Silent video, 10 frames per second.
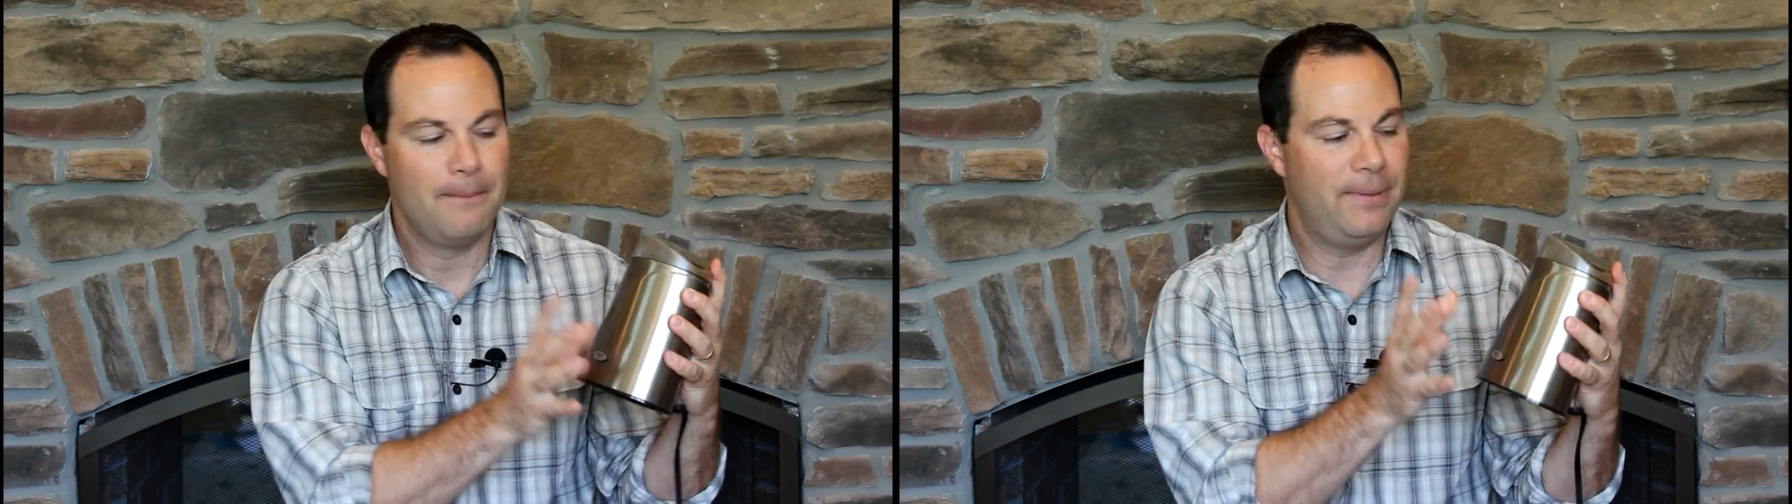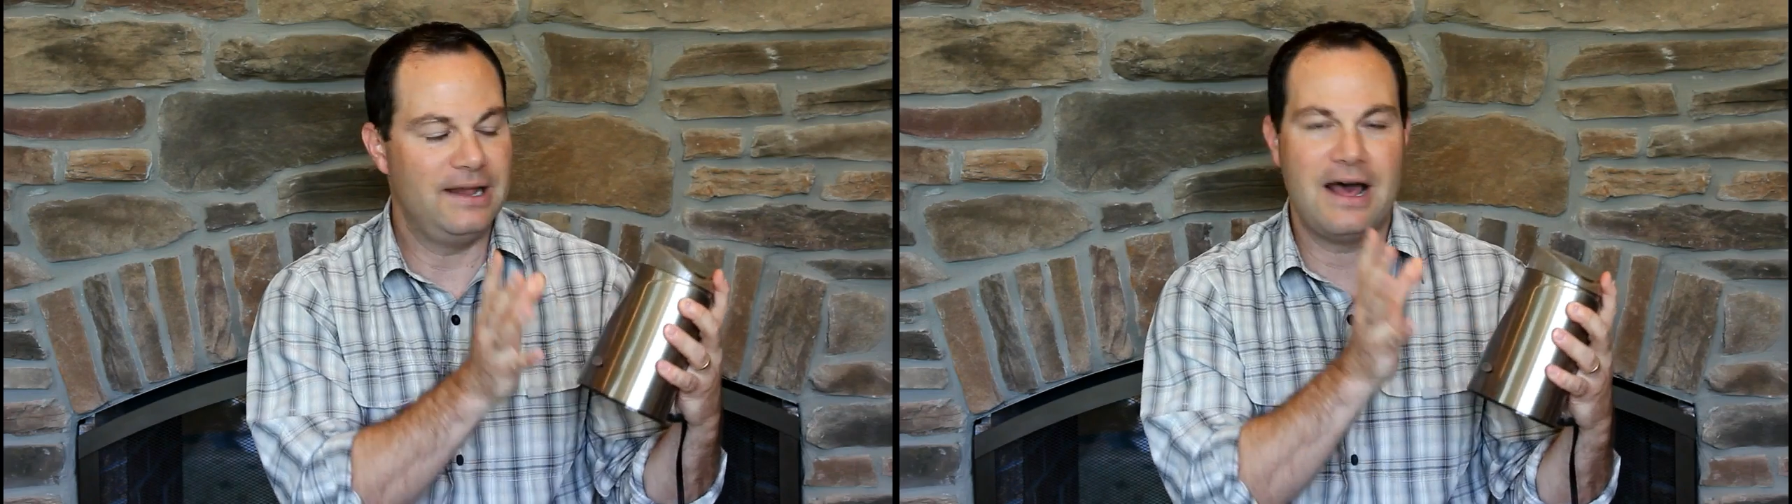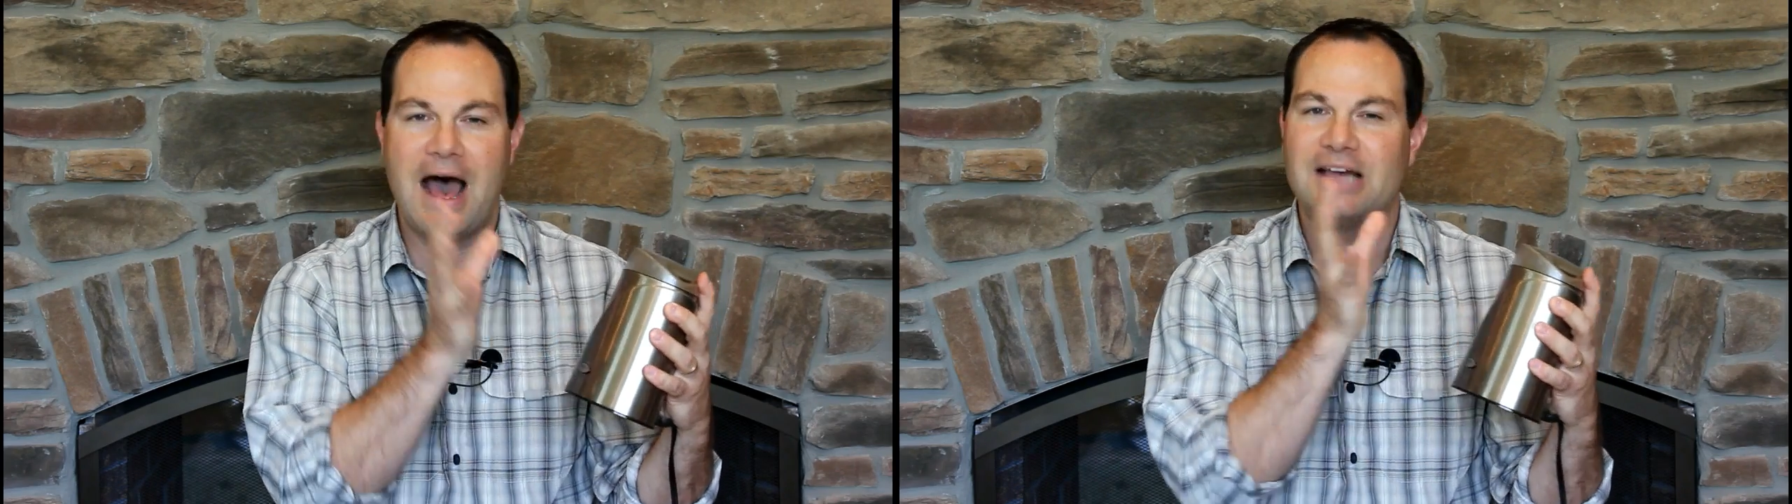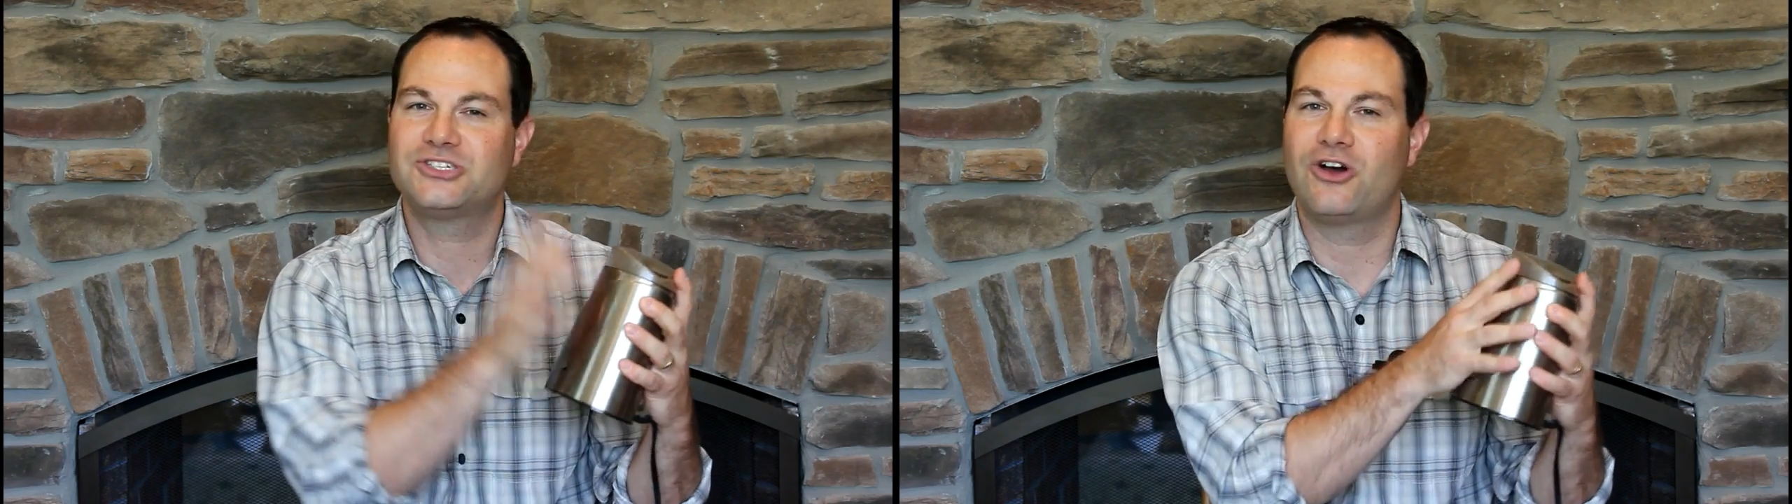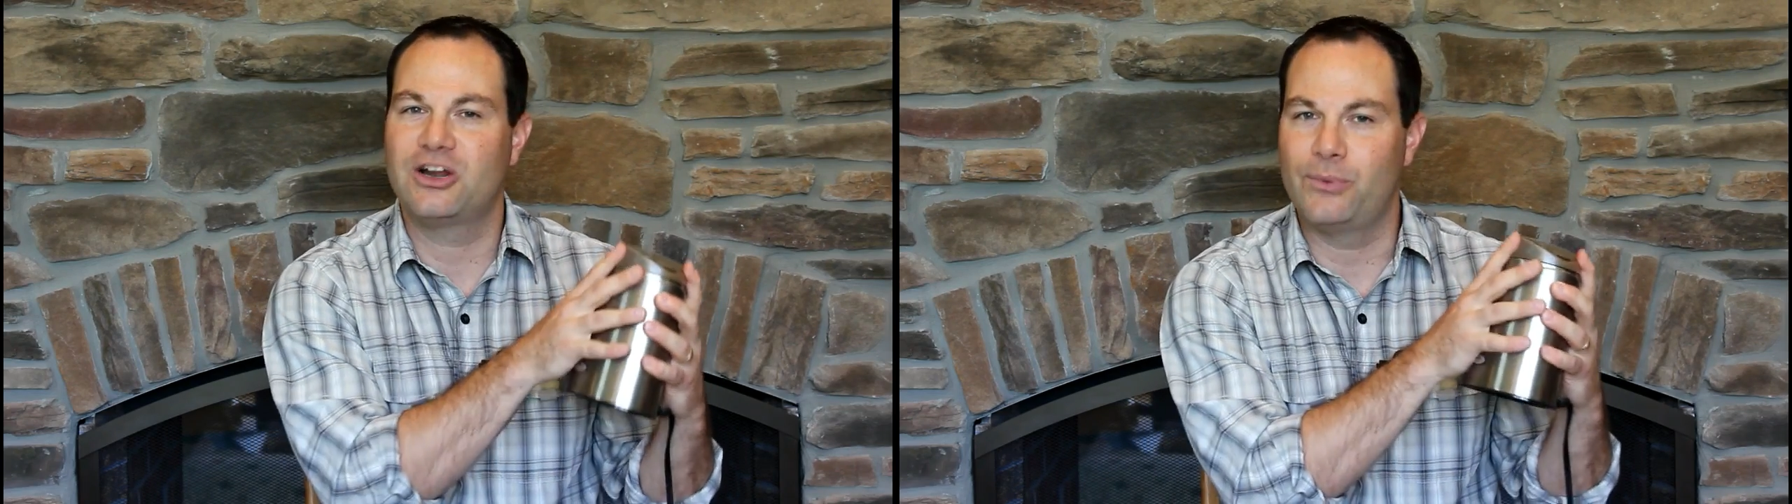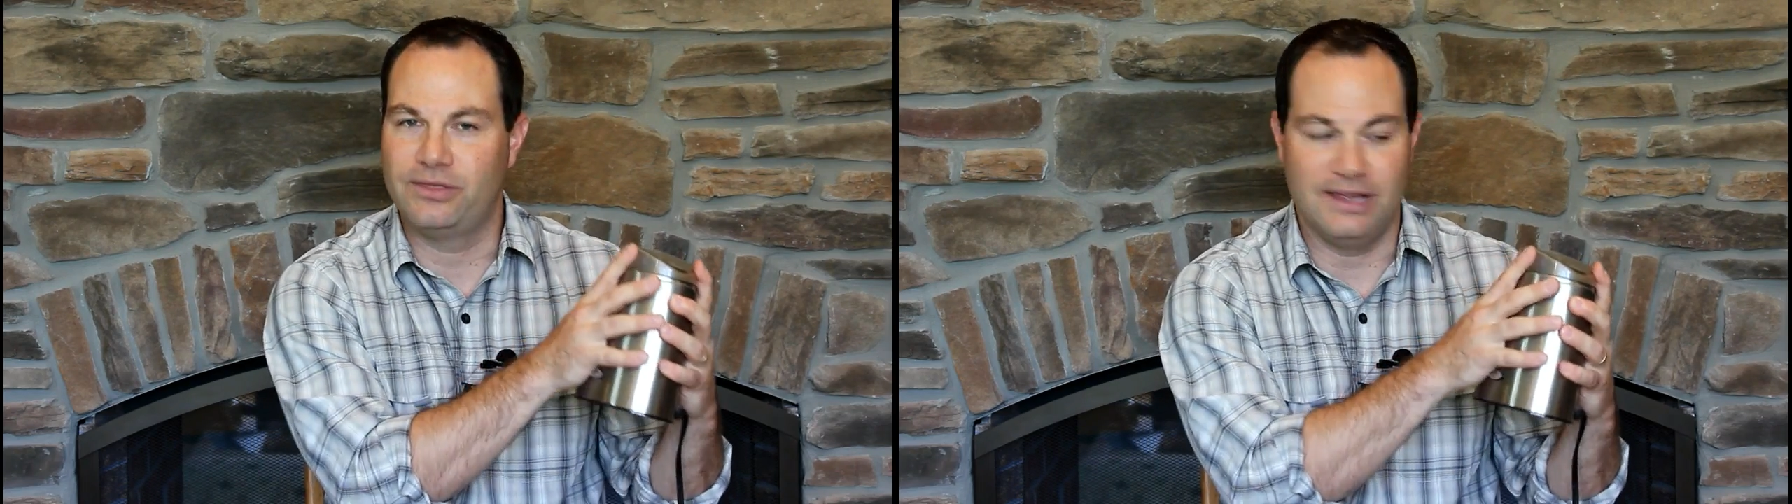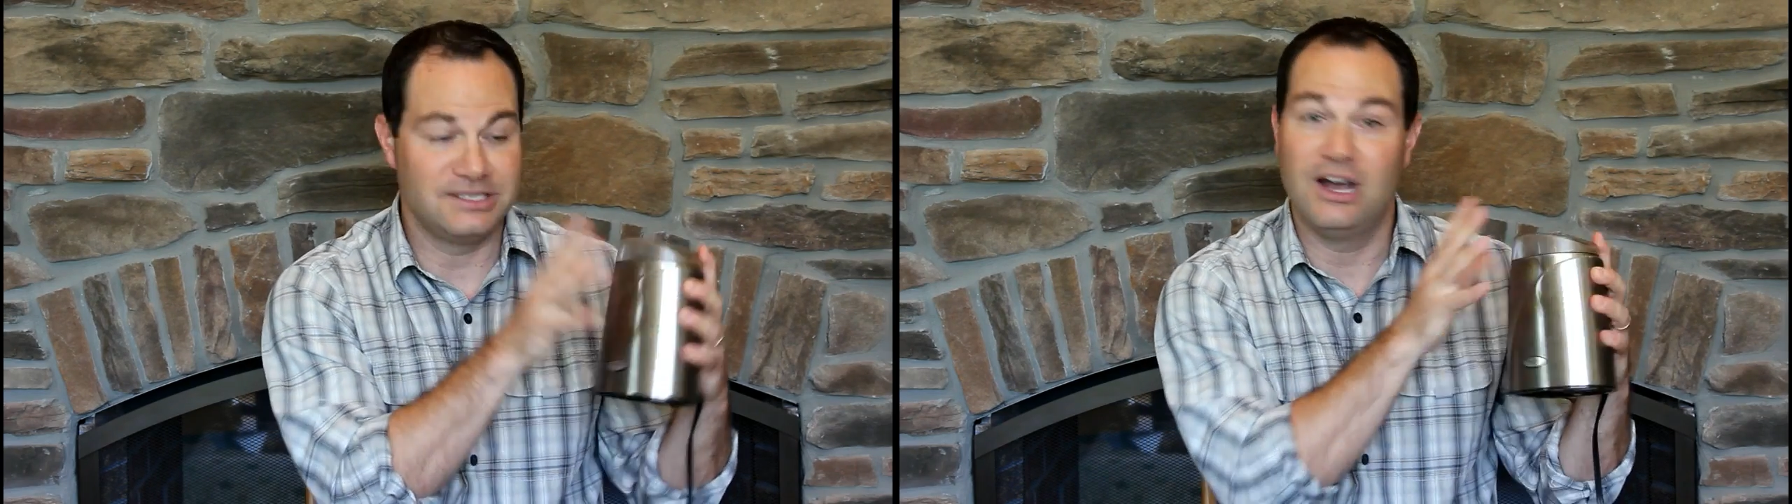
But I started with this.